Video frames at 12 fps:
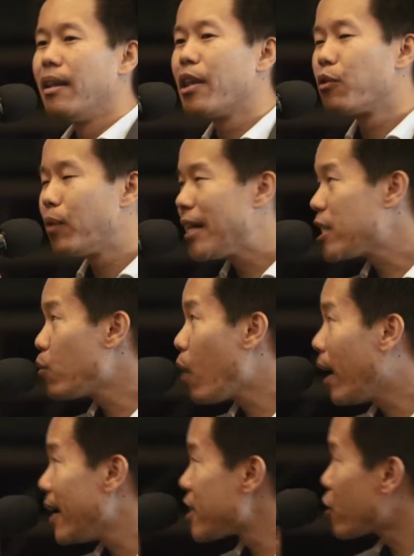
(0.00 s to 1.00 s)
Now the reason
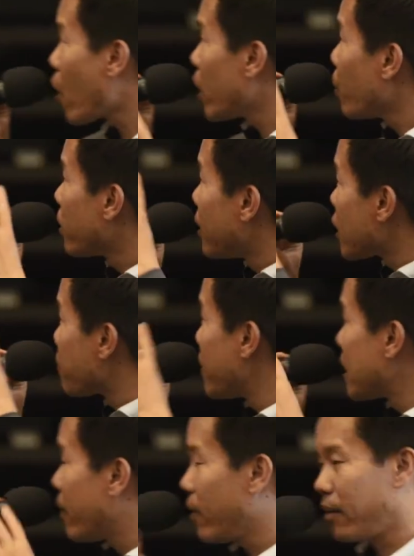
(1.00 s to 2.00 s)
why I started with this
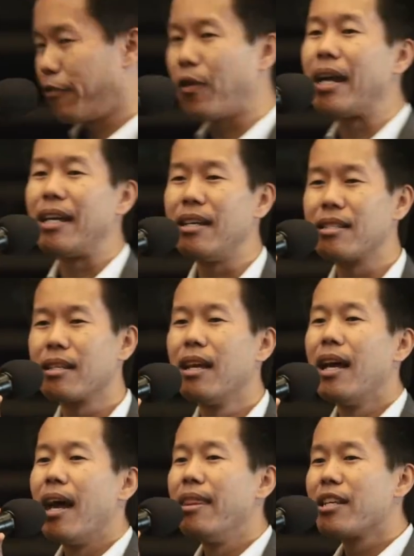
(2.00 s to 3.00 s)
specific phrase
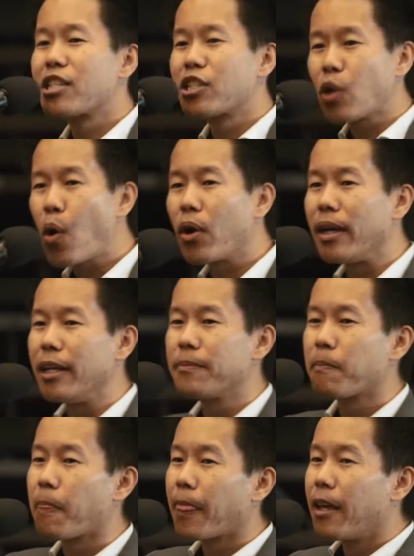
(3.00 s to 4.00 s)
and this
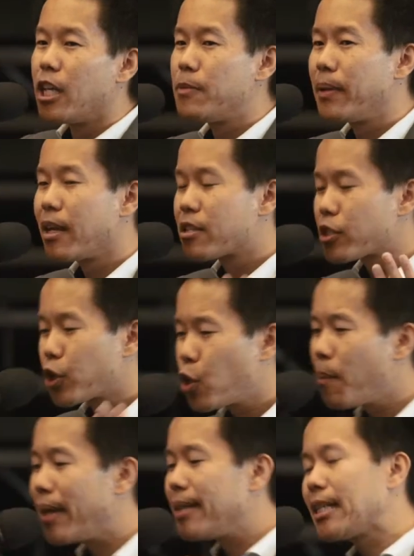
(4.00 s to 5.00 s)
story is because
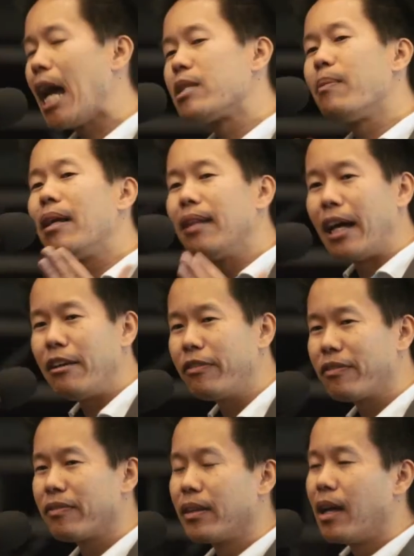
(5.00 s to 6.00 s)
too many times in my life,
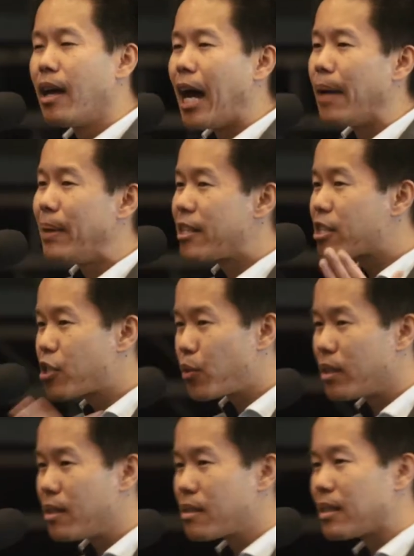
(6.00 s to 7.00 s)
I meet
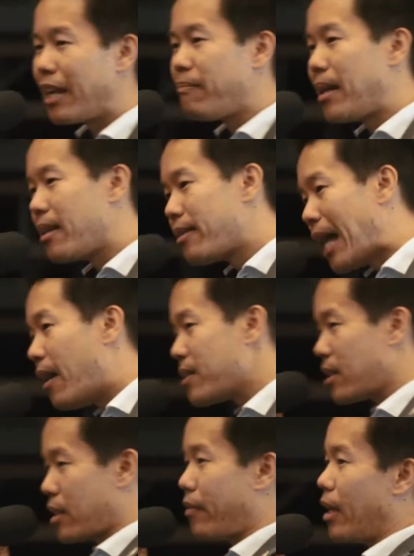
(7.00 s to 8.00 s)
students, and I've met
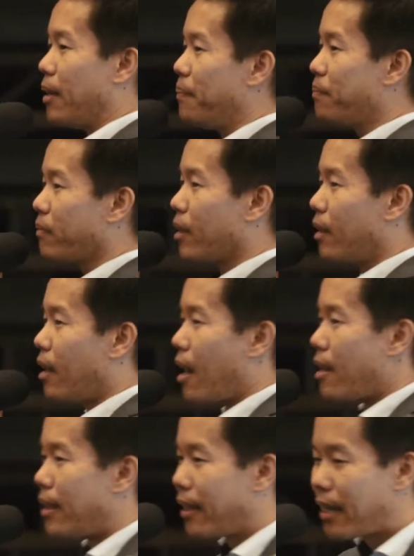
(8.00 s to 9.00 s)
thousands of them,
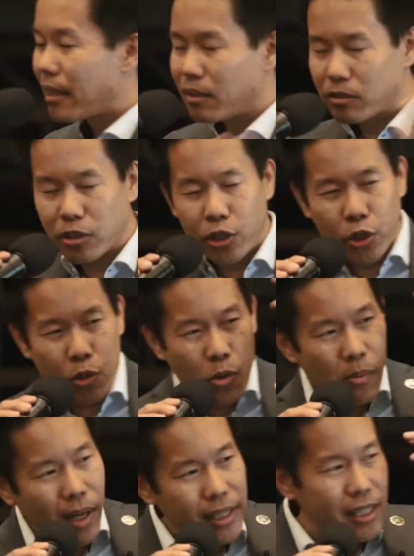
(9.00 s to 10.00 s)
they get too
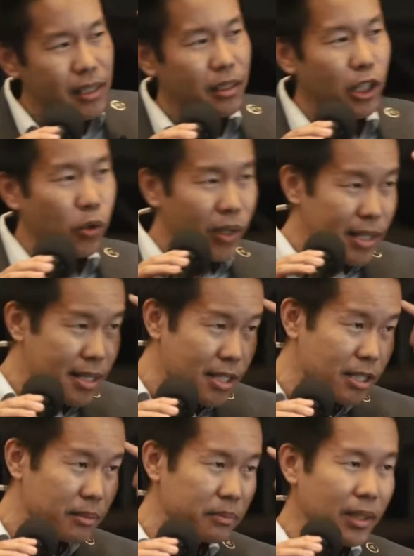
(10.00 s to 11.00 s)
much
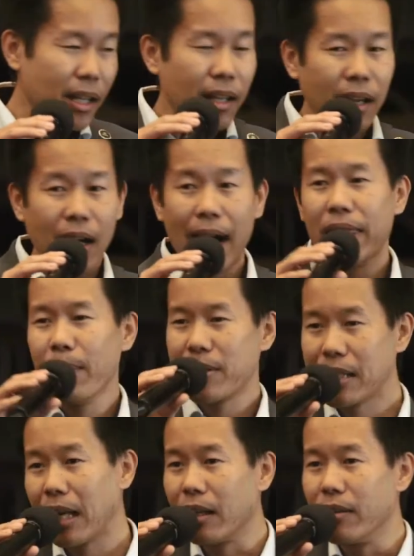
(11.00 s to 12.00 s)
criticism on
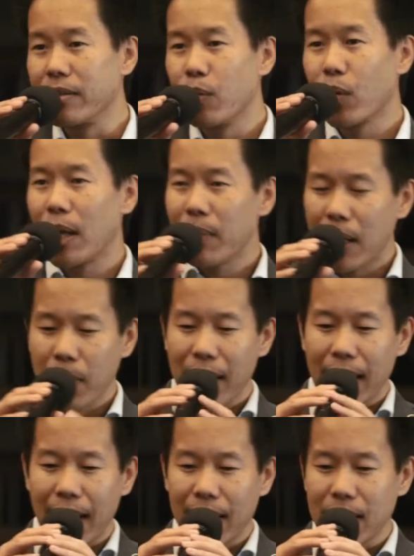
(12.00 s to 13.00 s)
themselves. And what I mean by
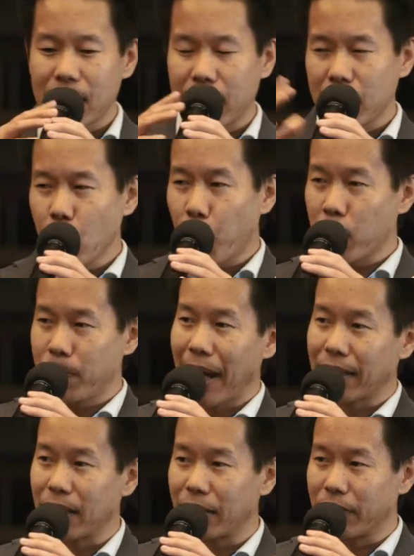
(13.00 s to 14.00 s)
that is there's no
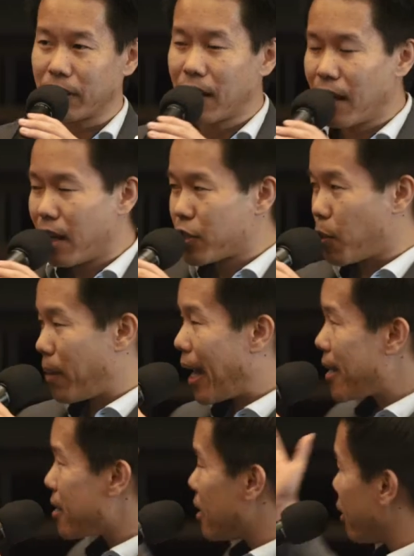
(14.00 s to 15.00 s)
perspective. So imagine